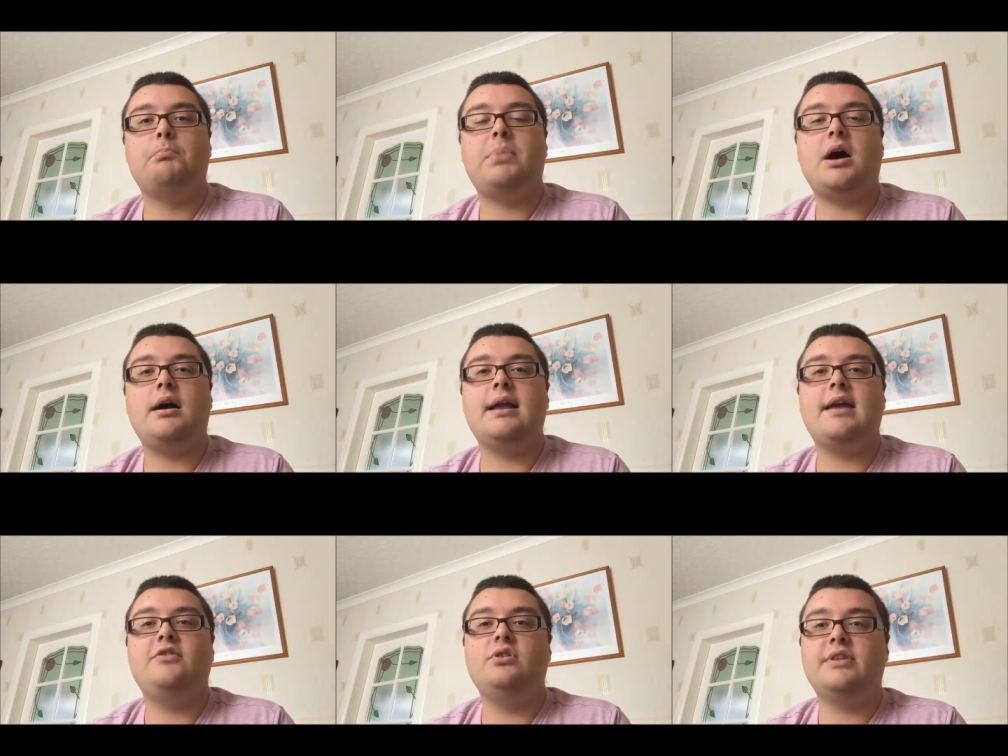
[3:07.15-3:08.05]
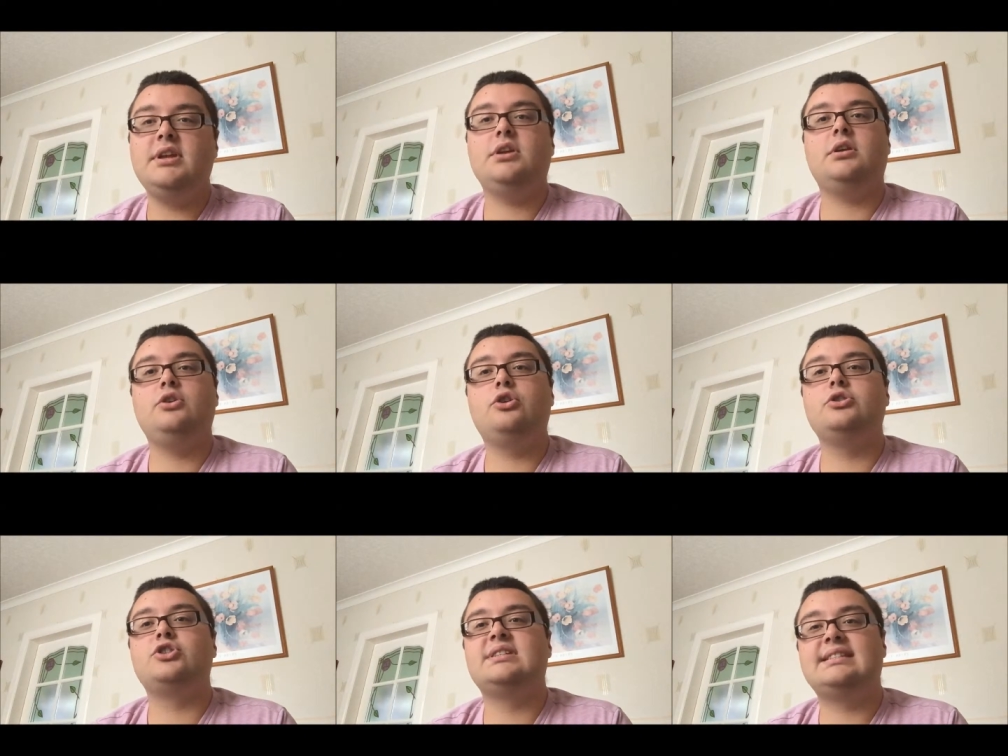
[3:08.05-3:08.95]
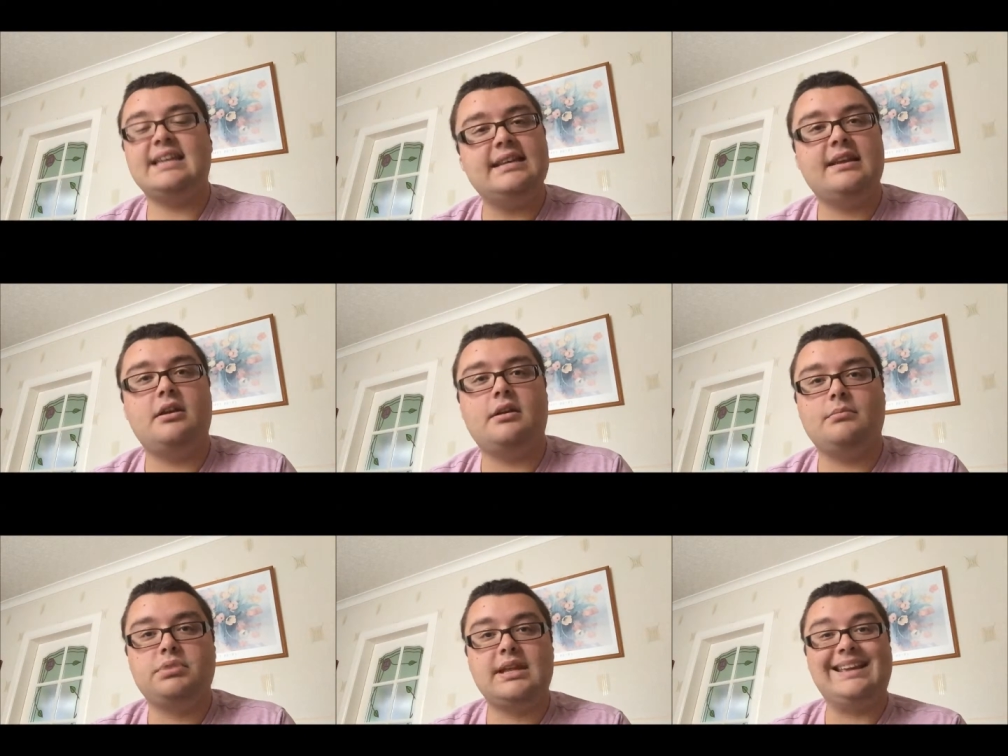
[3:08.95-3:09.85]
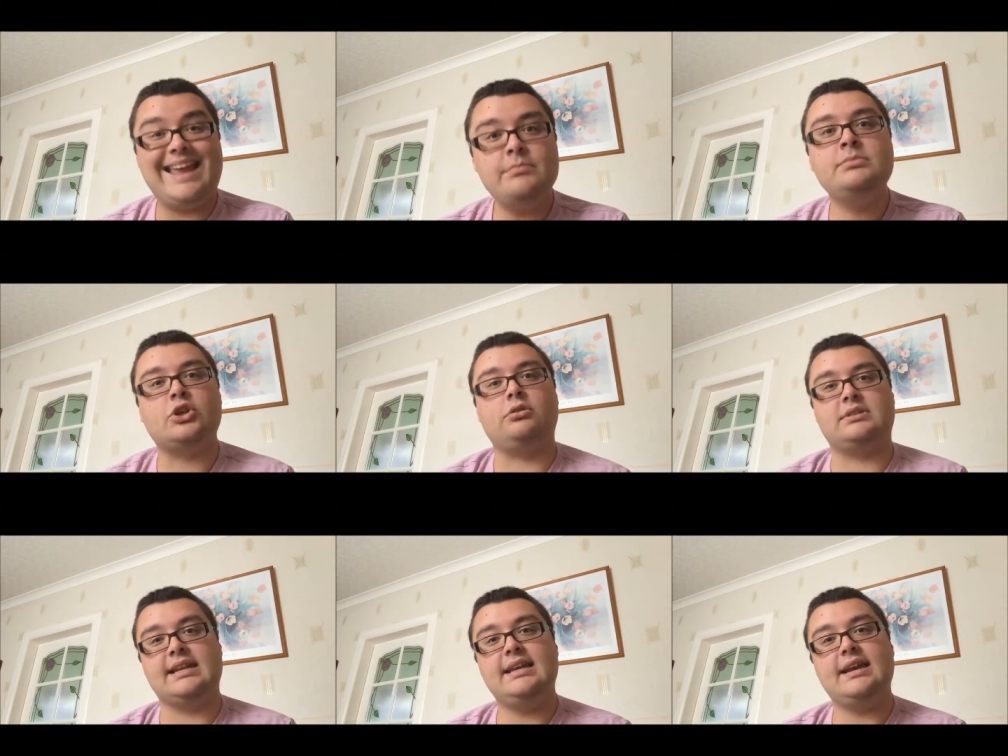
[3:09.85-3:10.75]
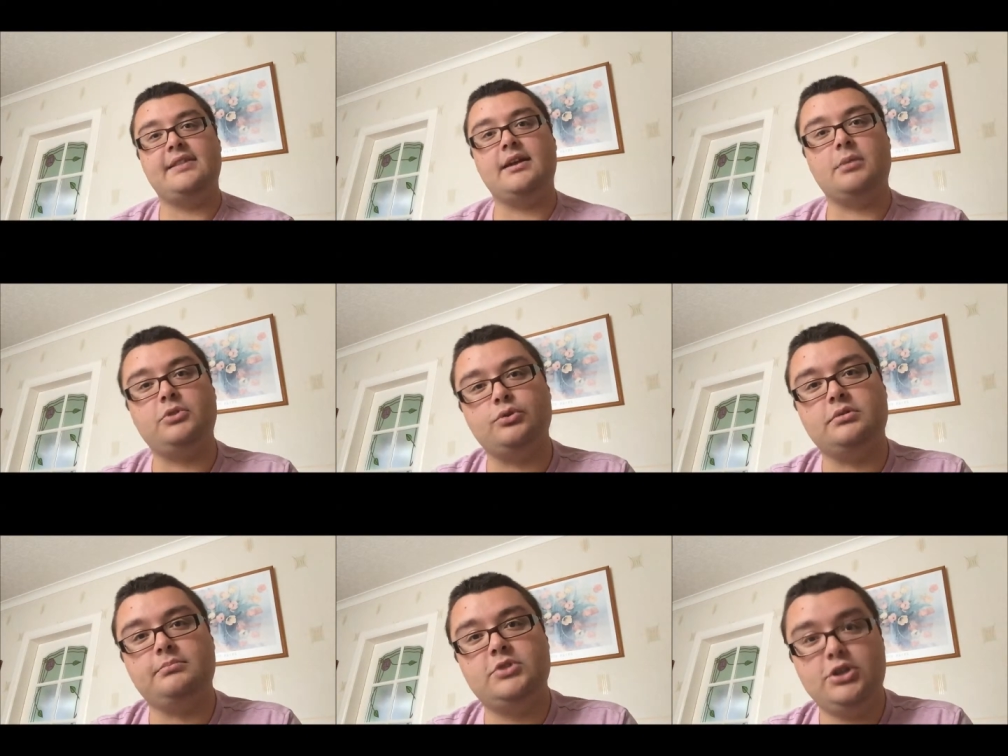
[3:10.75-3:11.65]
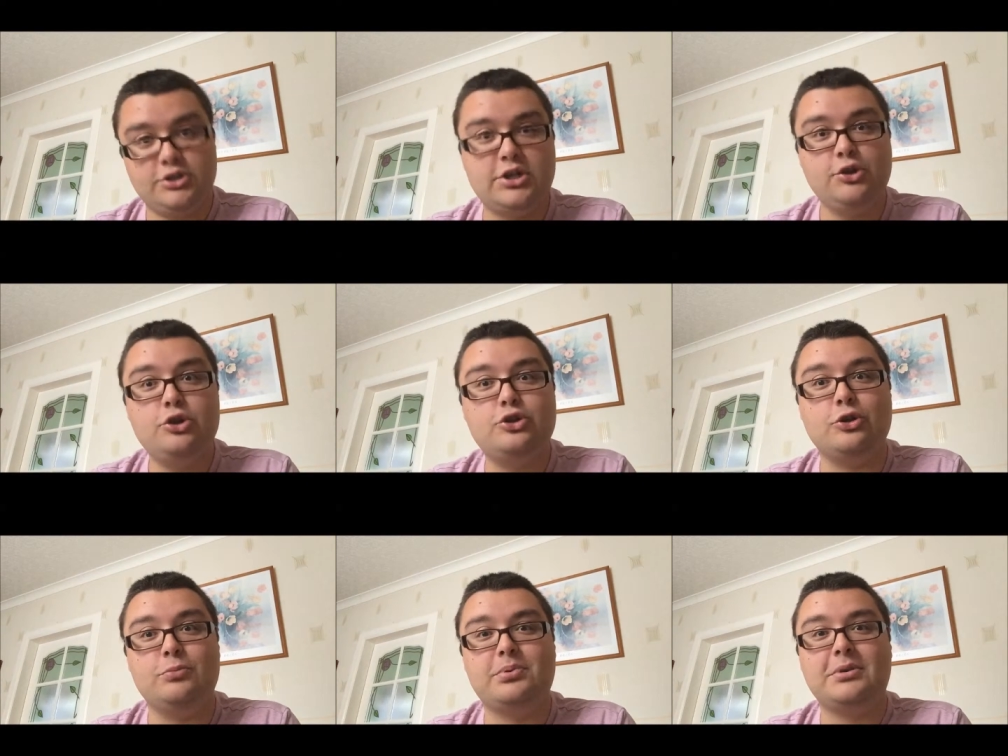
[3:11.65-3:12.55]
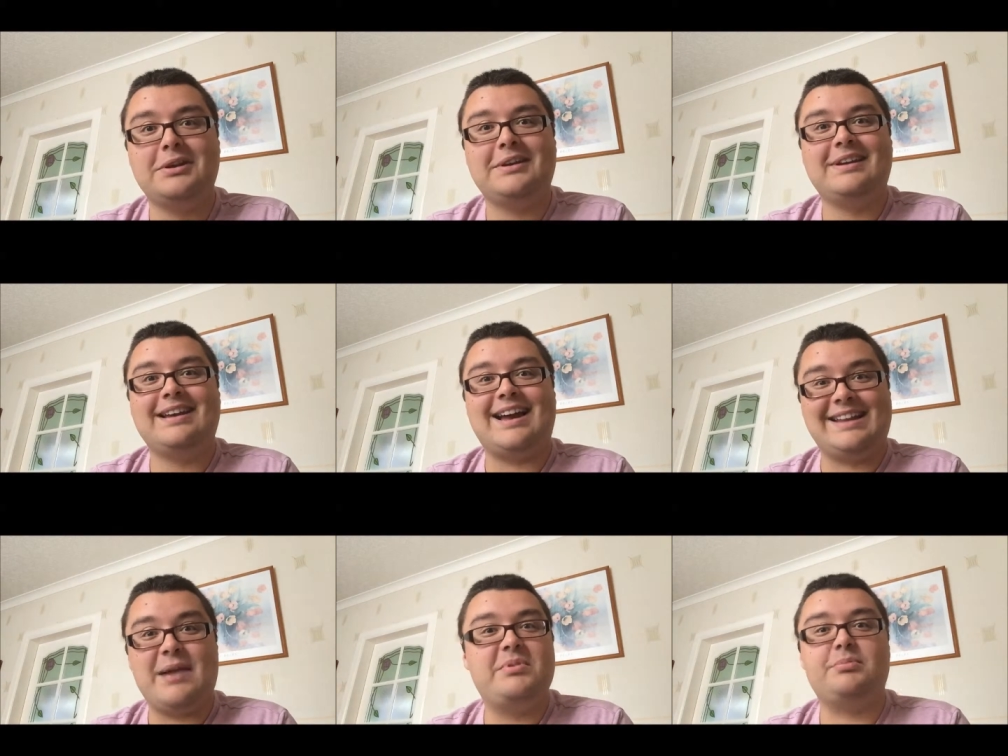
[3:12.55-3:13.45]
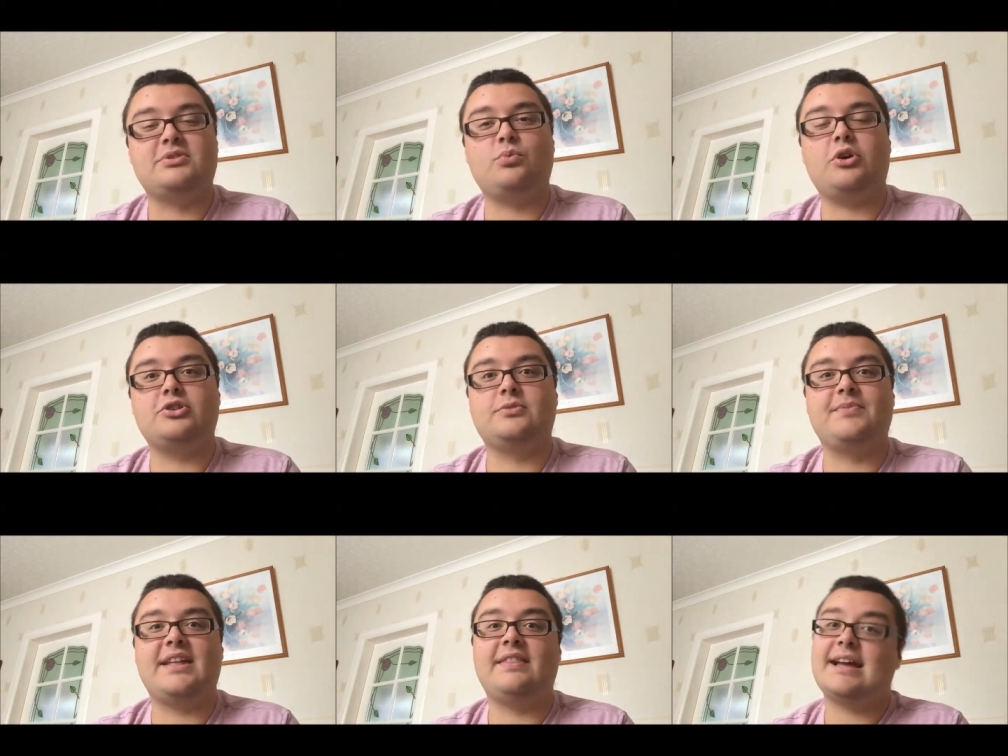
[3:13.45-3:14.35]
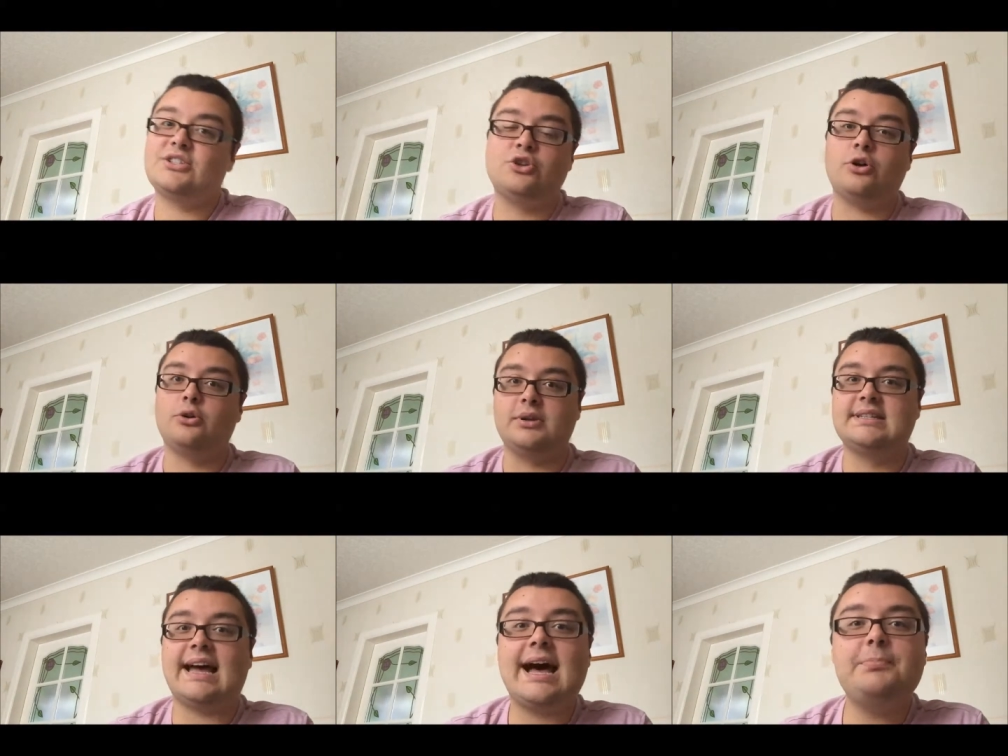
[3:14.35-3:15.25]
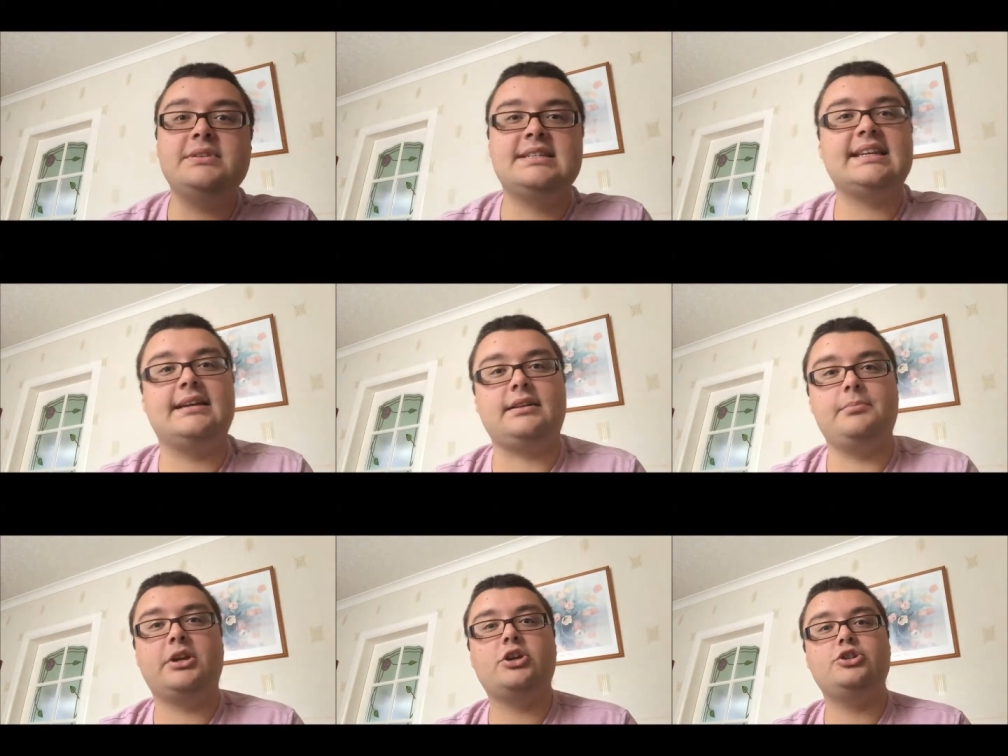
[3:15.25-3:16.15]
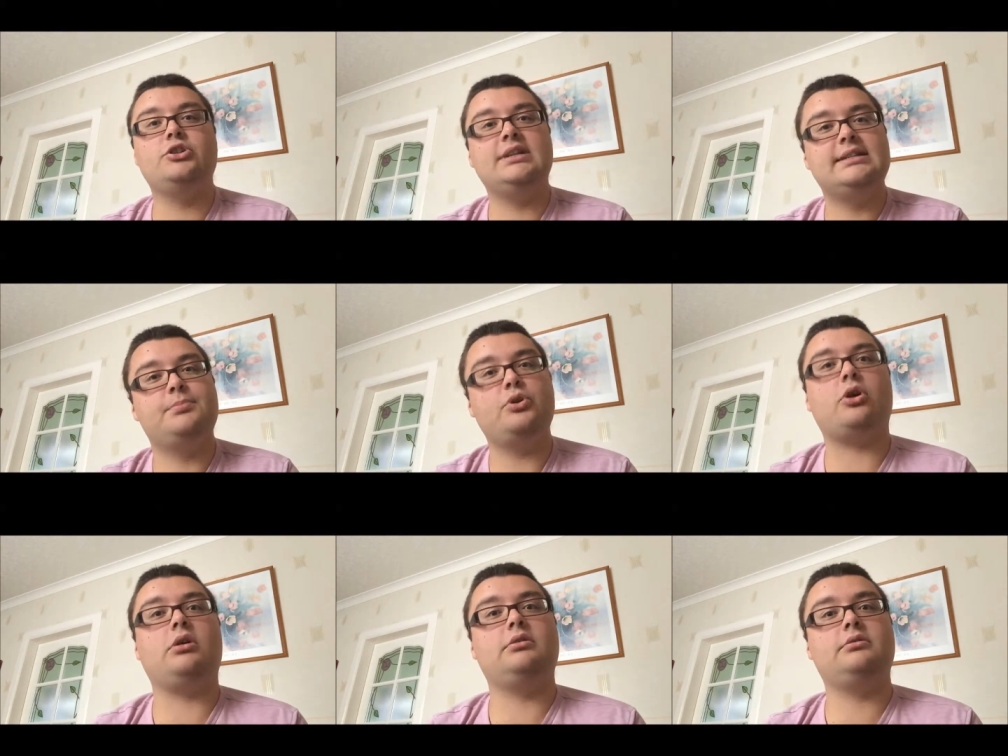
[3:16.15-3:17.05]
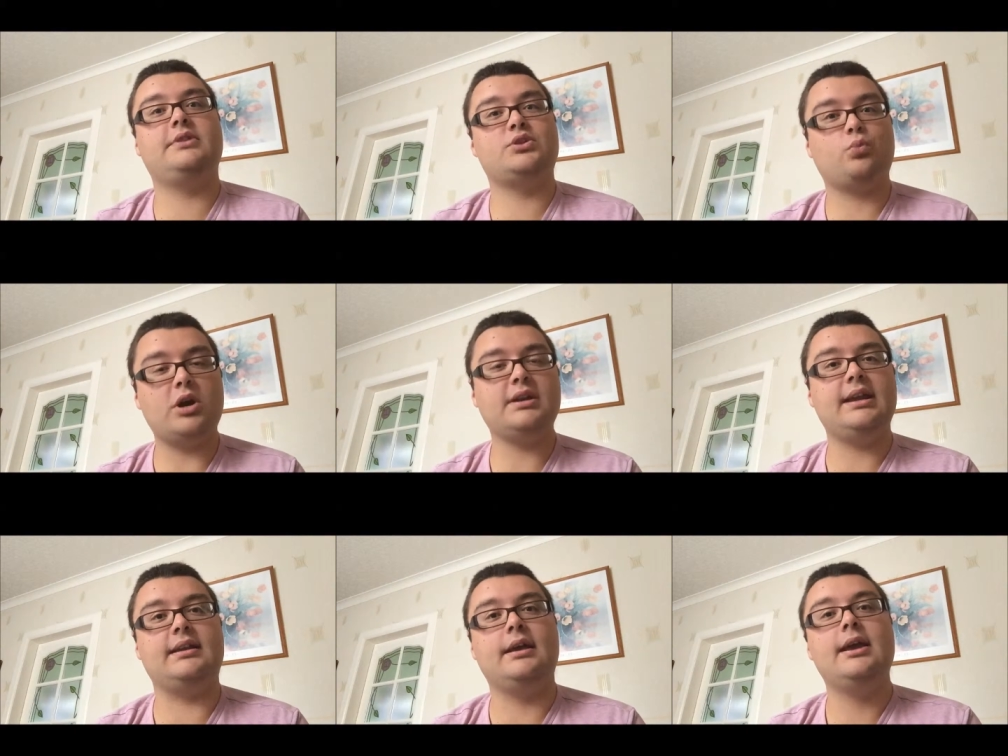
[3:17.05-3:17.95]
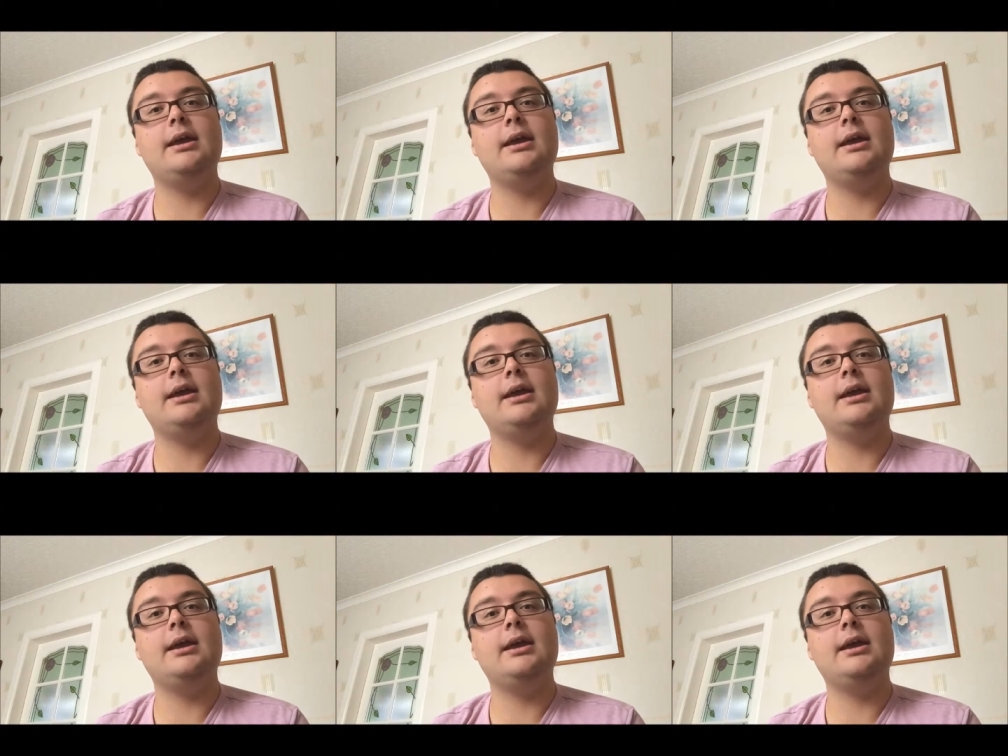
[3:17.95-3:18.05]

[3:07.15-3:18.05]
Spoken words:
But if you think you can just sit there and play games all day and then upload them to YouTube and get people to watch them, then that's not going to happen, sadly, because you need to put all this work in.